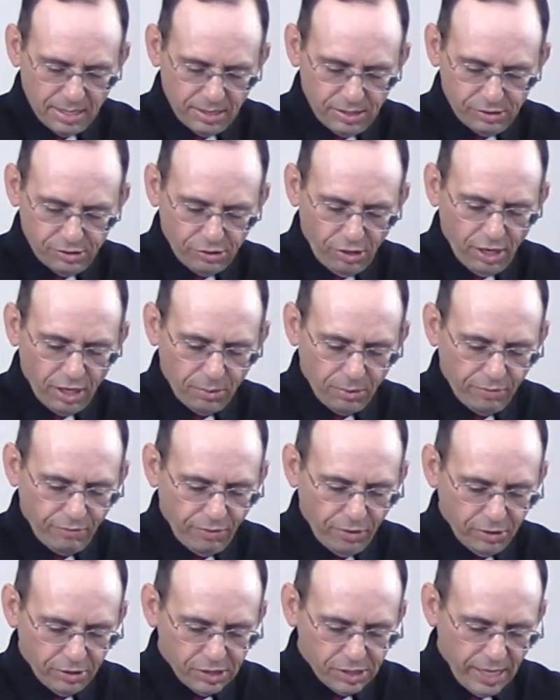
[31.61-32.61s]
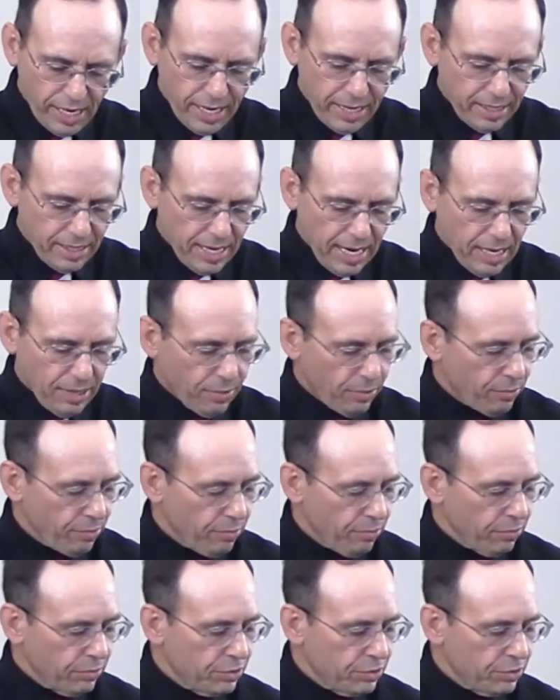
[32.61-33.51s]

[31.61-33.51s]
starting with verse 8 down through